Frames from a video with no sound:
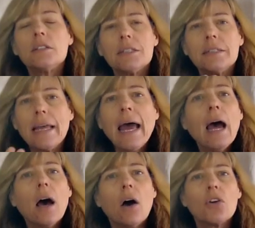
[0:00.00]
to
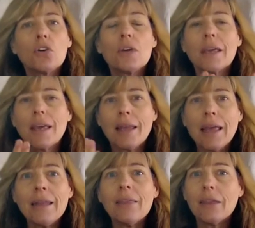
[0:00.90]
now you can get
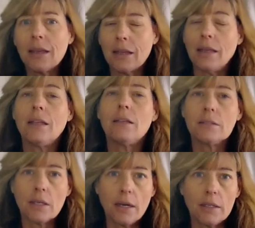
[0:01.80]
anything in any
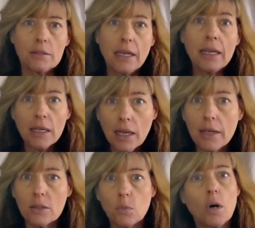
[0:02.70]
size, any
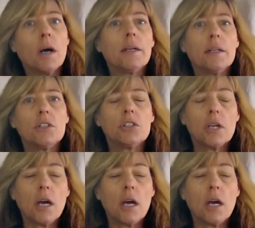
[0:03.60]
kind of wattage,